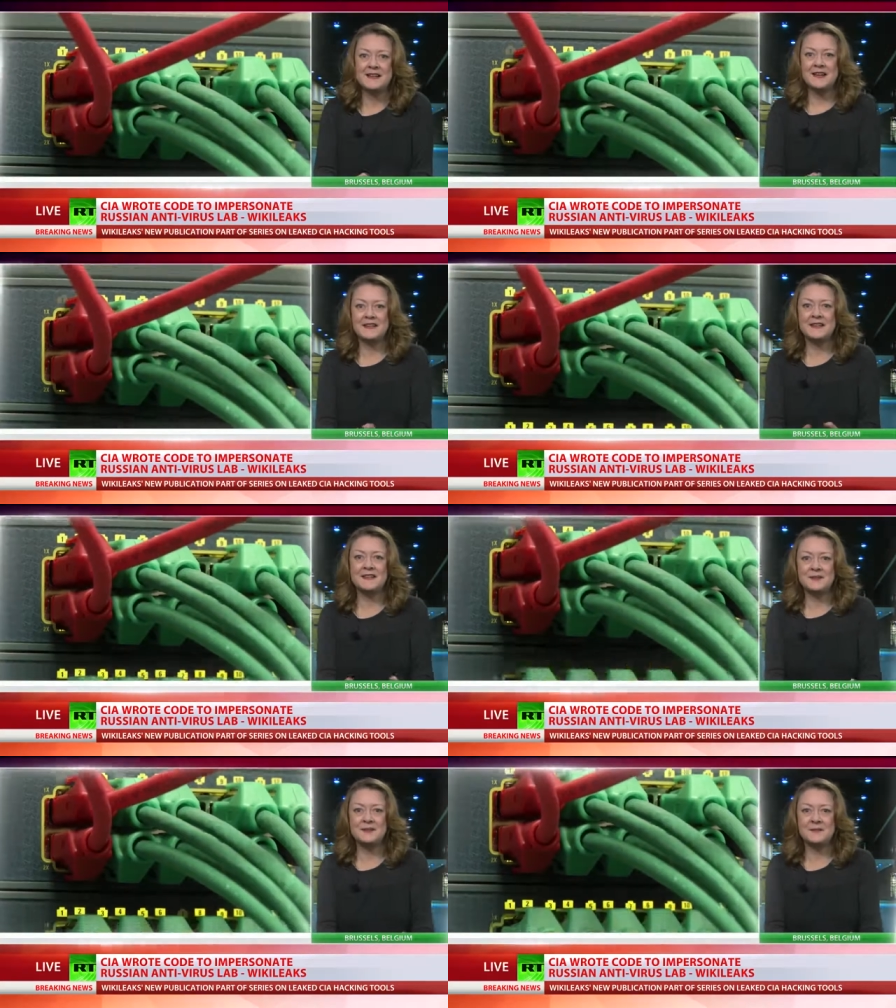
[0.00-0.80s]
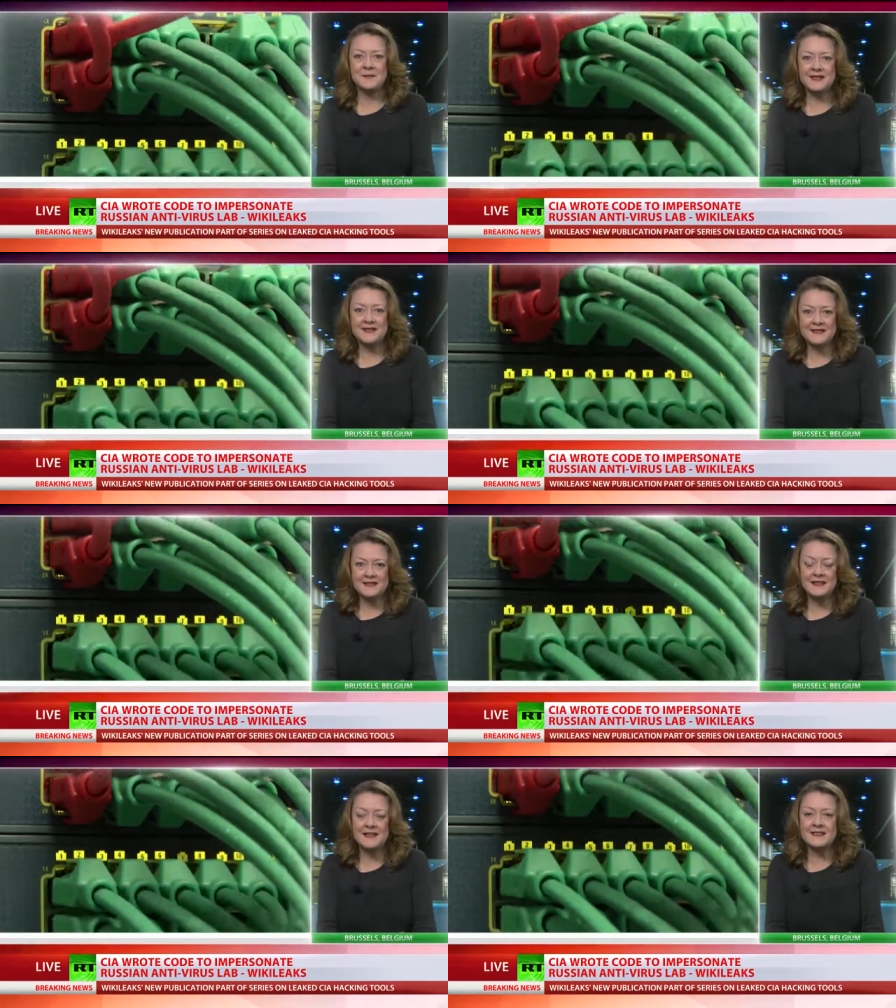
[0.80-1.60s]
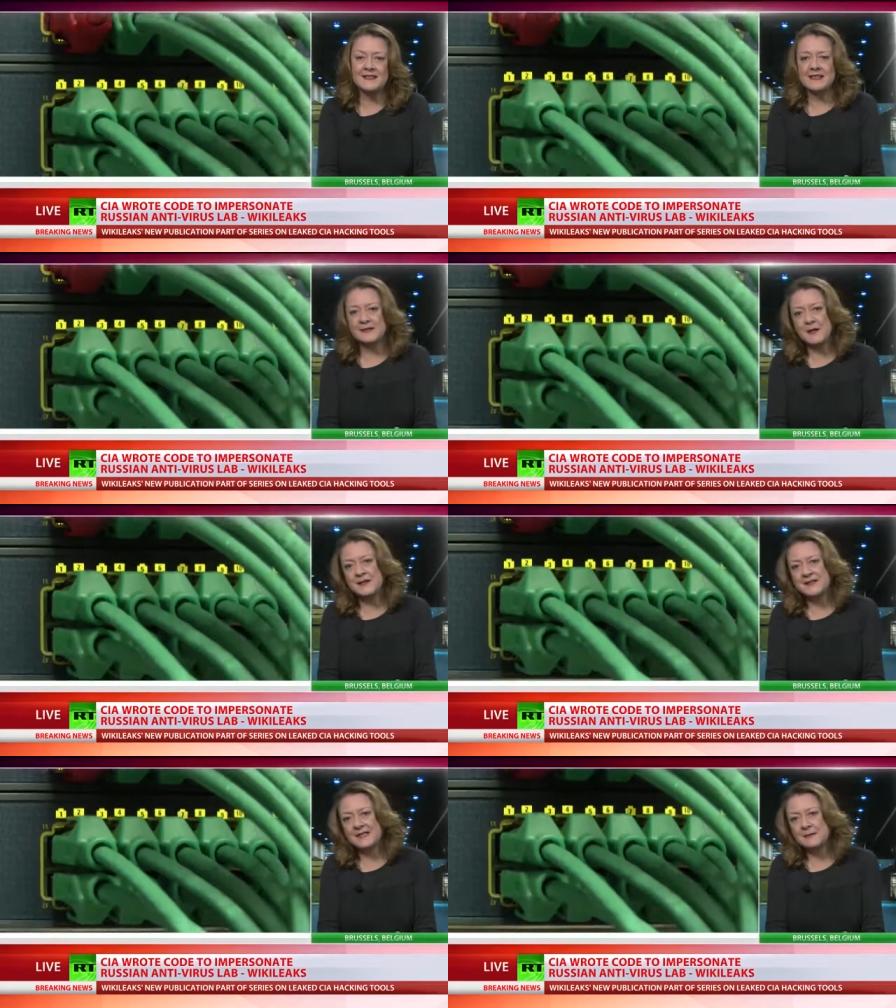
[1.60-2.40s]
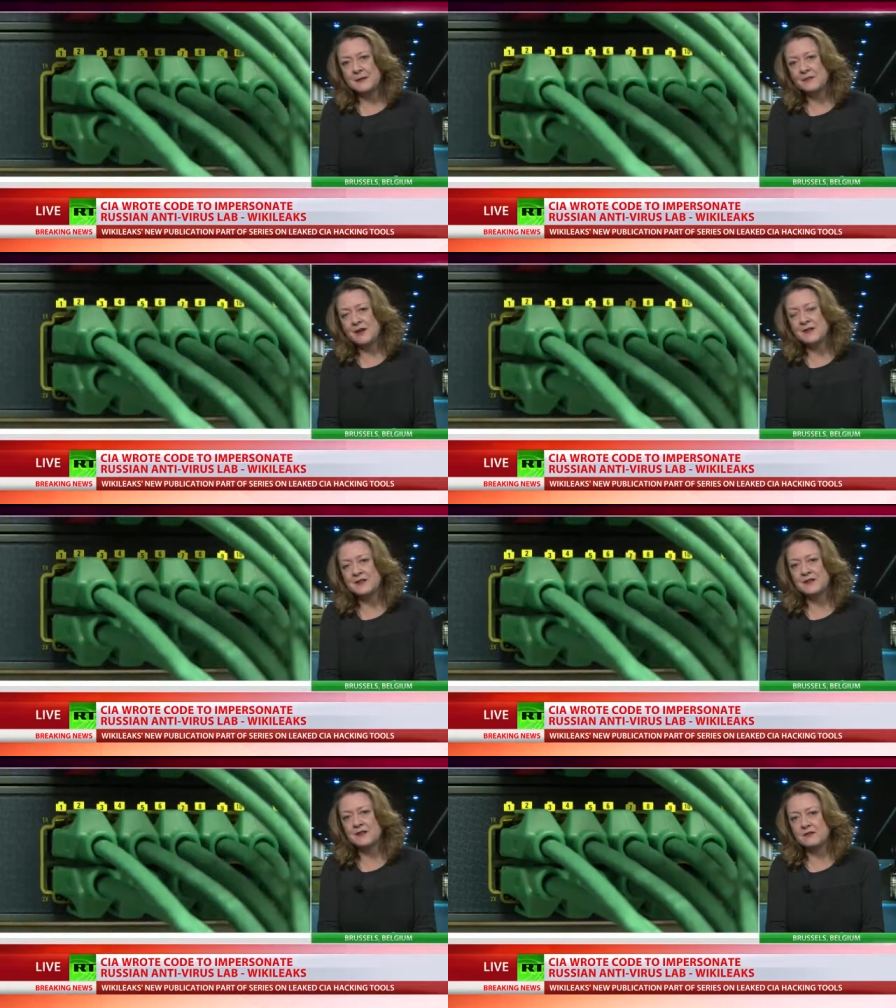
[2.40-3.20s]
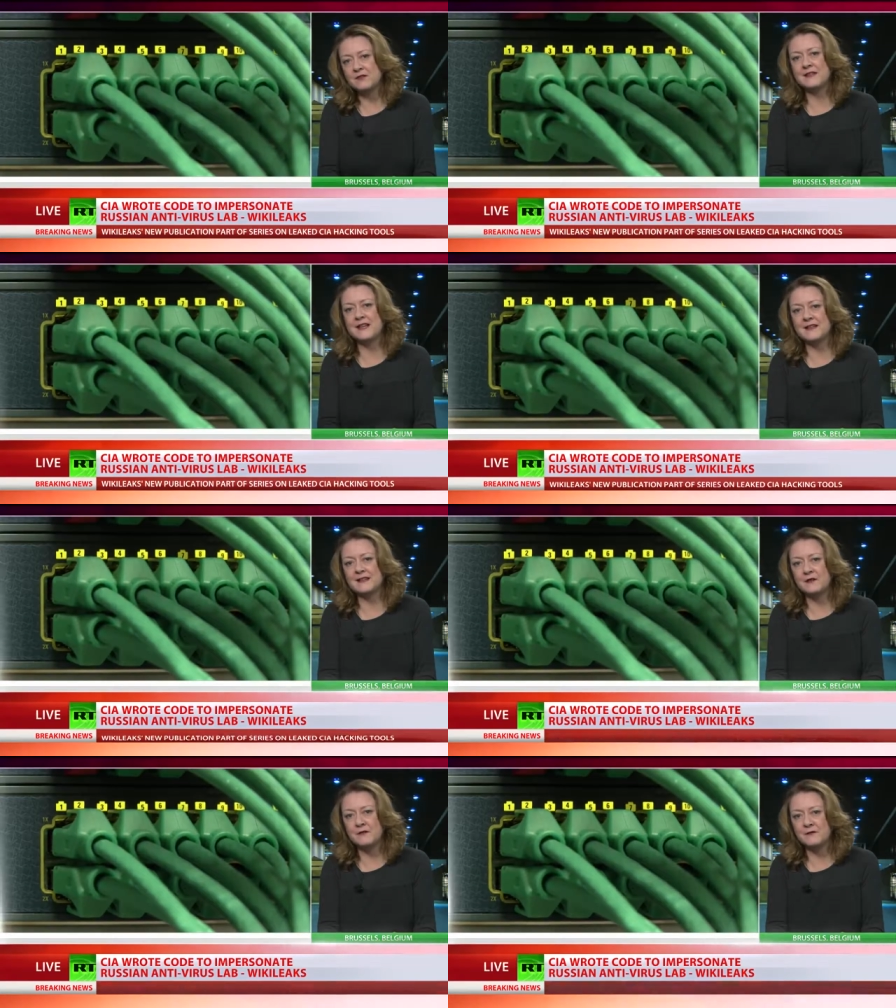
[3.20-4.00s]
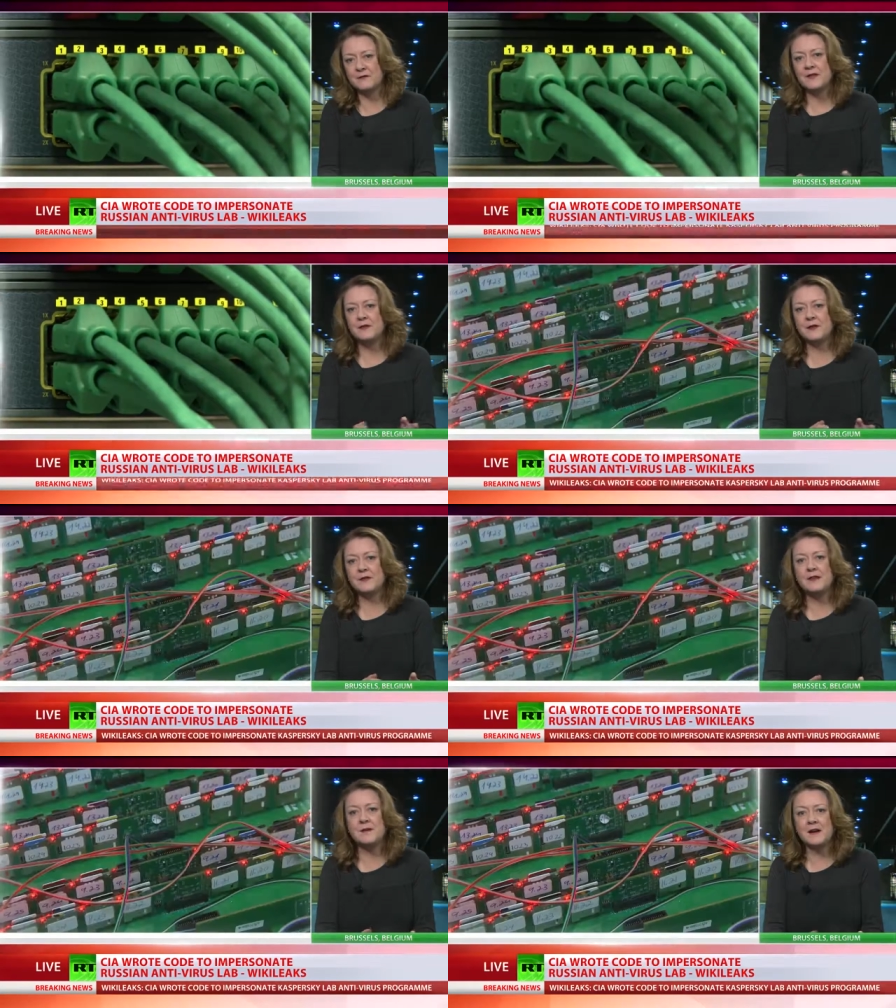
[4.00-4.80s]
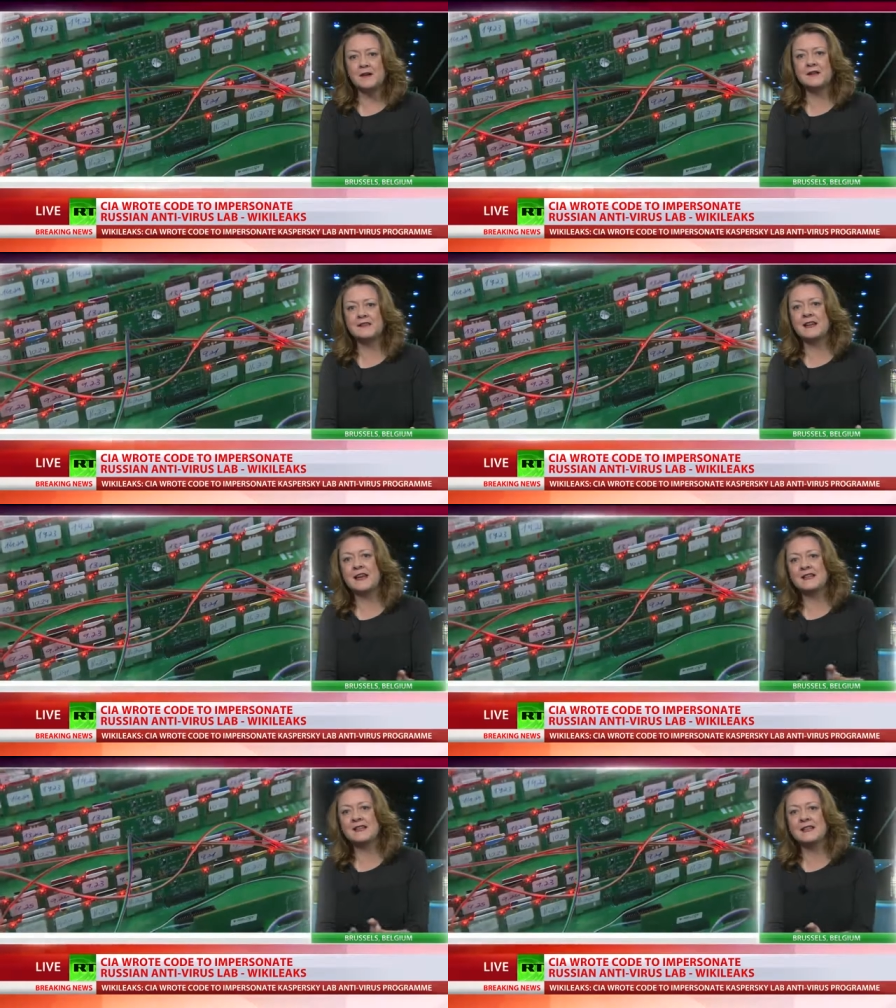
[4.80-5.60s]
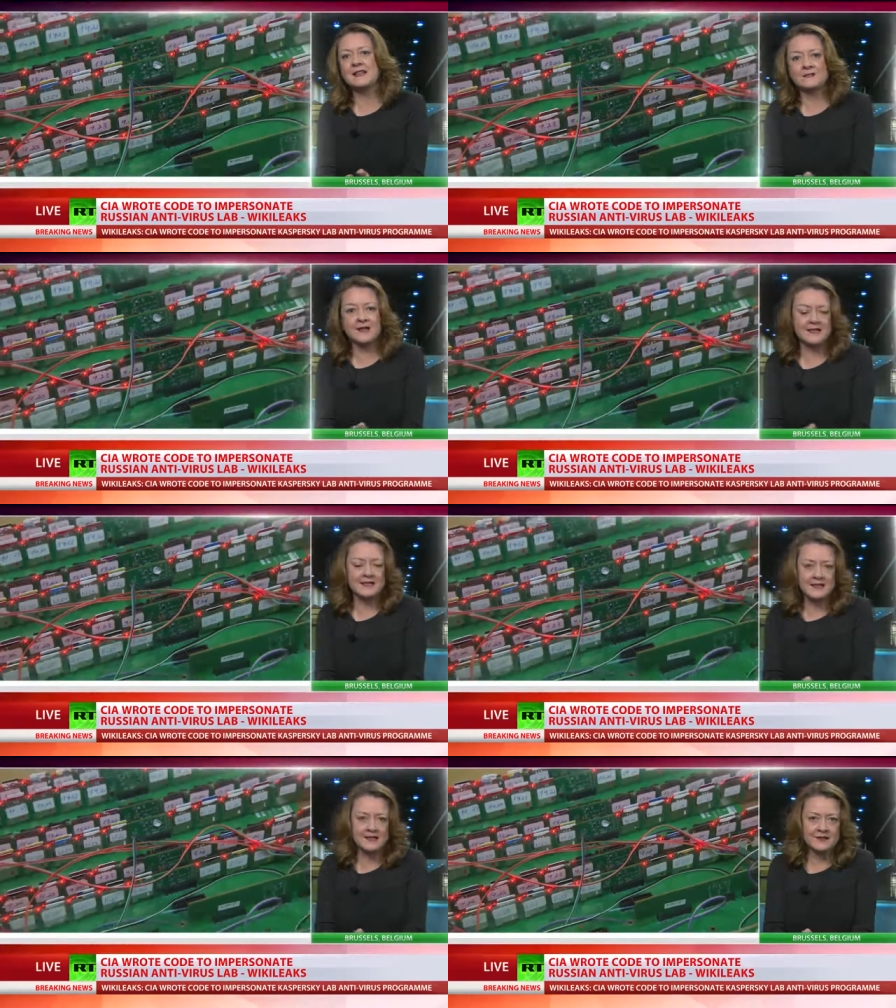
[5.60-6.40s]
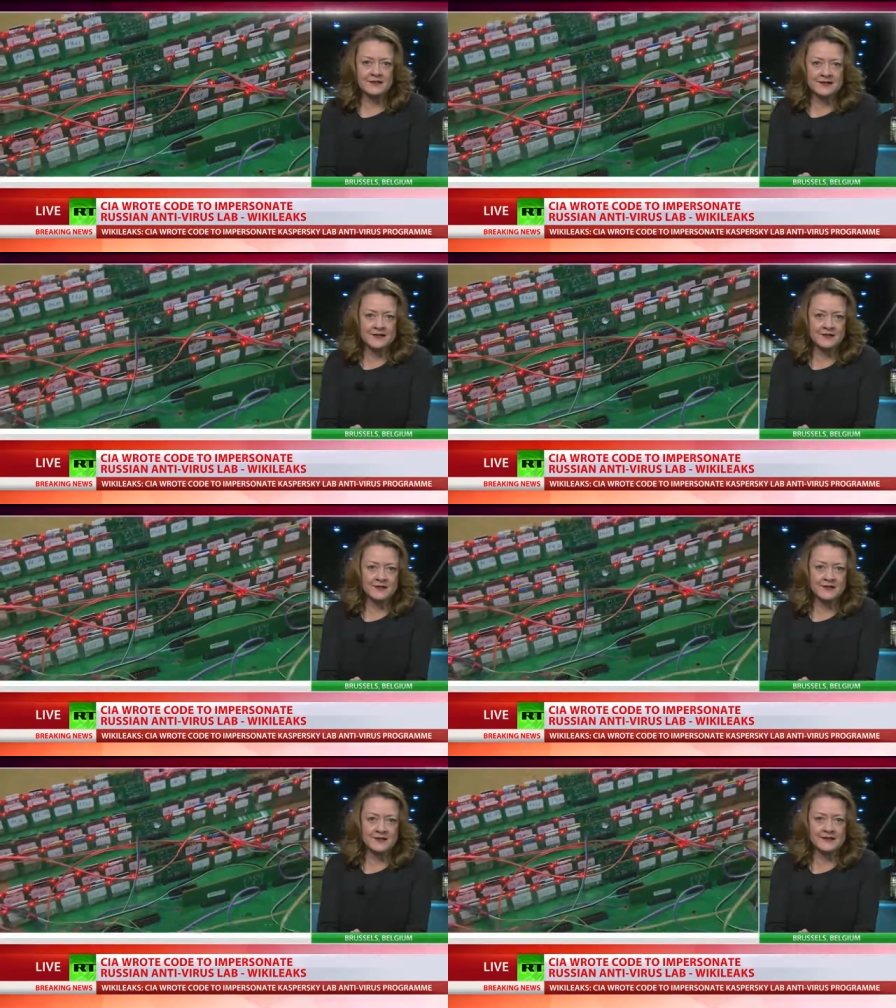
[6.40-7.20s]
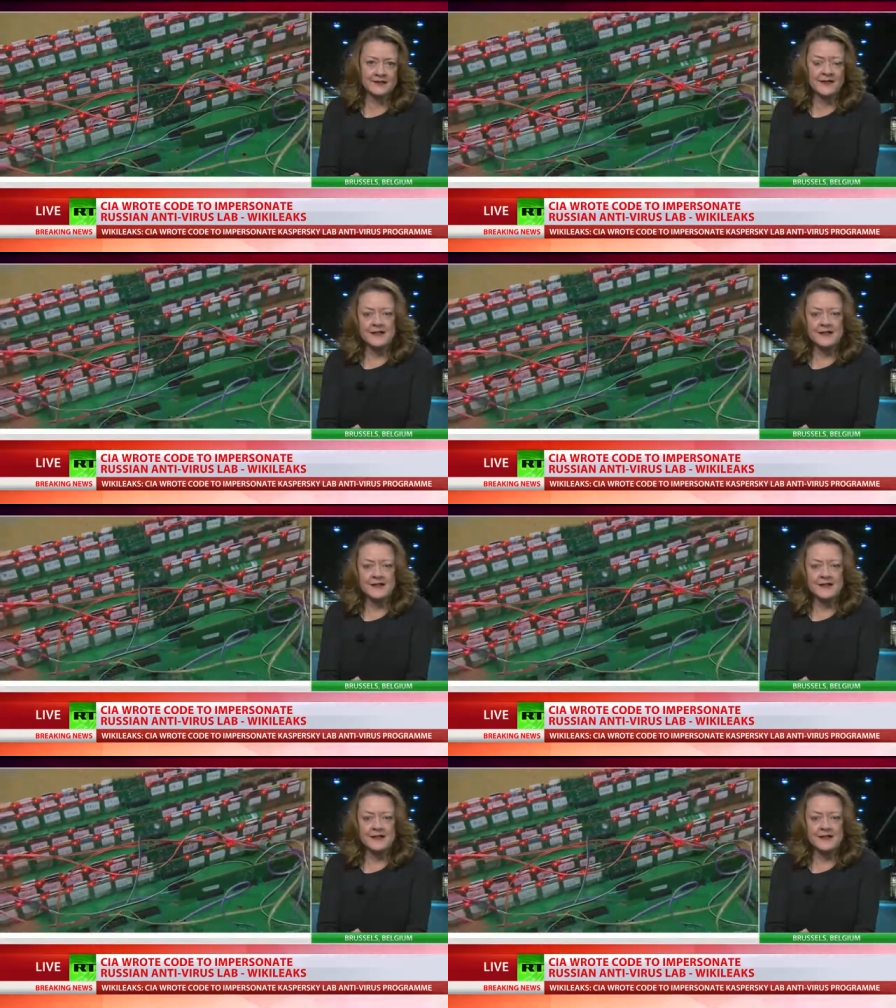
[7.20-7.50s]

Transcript: uh, these two competing sides, and Kaspersky has been very much in the crosshairs of both the American and the Israeli intelligence agencies.